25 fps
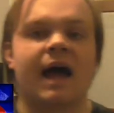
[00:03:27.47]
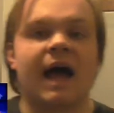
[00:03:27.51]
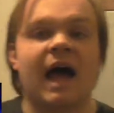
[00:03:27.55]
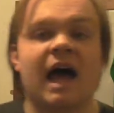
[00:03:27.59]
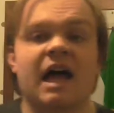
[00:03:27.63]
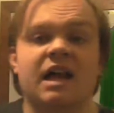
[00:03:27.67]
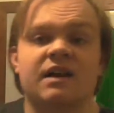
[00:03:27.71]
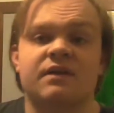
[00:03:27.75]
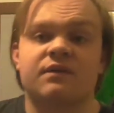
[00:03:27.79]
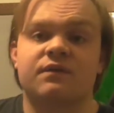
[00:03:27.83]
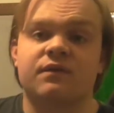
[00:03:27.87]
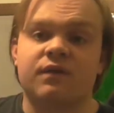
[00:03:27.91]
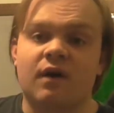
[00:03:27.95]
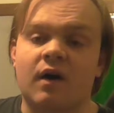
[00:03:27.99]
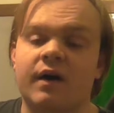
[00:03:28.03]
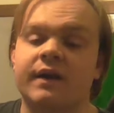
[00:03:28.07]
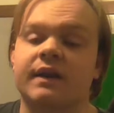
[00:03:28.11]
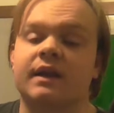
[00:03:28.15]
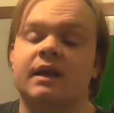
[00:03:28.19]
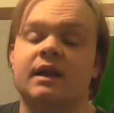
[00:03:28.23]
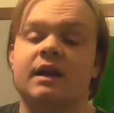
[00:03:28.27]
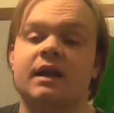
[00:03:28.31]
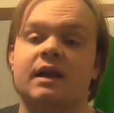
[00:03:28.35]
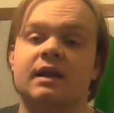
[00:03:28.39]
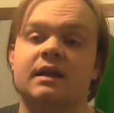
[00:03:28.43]
And
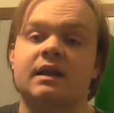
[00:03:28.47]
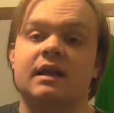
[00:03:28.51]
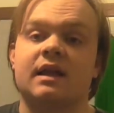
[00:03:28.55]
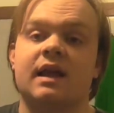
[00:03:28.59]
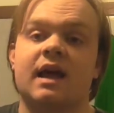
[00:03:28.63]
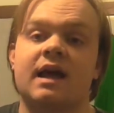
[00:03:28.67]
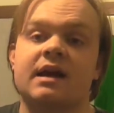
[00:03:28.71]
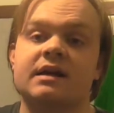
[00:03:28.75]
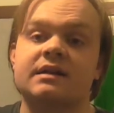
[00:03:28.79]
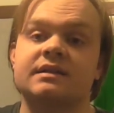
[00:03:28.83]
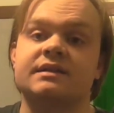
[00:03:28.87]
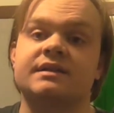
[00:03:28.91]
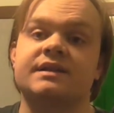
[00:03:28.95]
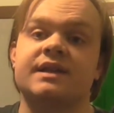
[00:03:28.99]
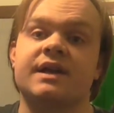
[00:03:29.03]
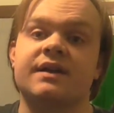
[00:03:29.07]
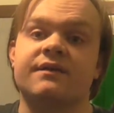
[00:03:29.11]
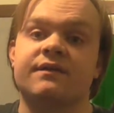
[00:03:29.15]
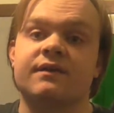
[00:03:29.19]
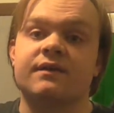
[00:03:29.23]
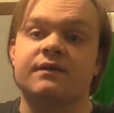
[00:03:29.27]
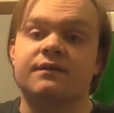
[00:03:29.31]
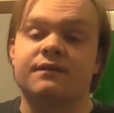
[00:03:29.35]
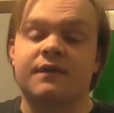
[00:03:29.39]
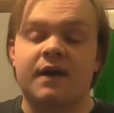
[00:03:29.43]
finally, the X T
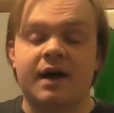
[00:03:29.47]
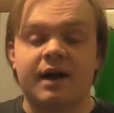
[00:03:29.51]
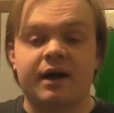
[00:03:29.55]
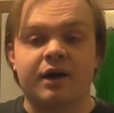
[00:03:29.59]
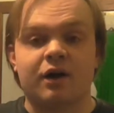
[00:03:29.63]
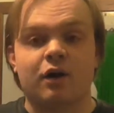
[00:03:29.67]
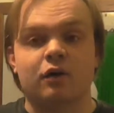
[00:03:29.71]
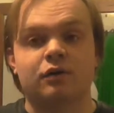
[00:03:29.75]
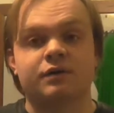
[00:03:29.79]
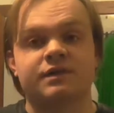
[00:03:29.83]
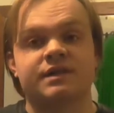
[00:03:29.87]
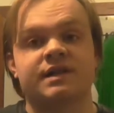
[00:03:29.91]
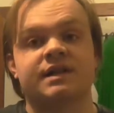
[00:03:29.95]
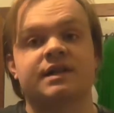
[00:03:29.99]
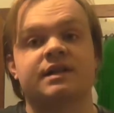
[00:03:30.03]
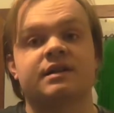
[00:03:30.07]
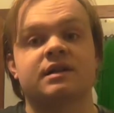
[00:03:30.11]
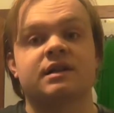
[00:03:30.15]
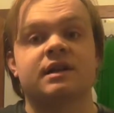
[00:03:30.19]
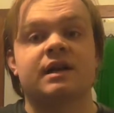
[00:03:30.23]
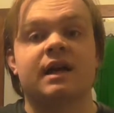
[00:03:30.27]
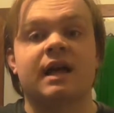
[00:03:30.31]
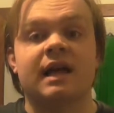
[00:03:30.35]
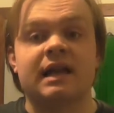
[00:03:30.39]
V fan content